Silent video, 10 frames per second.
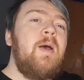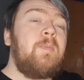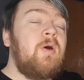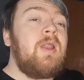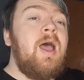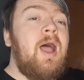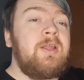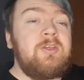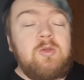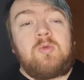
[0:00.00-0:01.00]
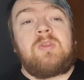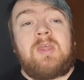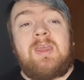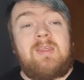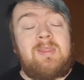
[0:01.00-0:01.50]
but I do
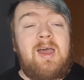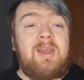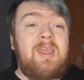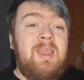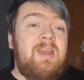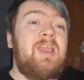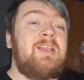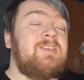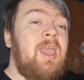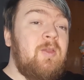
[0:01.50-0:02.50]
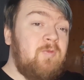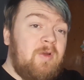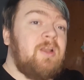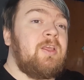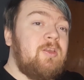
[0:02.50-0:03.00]
think that it is a
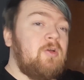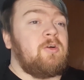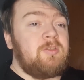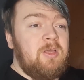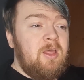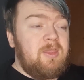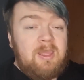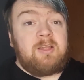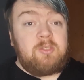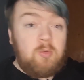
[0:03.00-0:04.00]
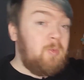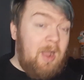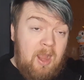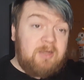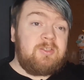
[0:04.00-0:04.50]
really good thing to
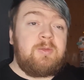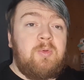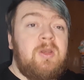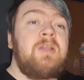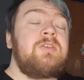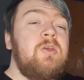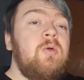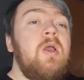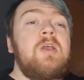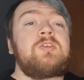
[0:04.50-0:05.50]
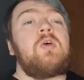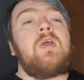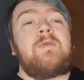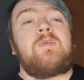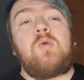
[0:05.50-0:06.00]
actually put into.
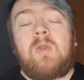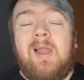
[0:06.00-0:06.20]
So if you would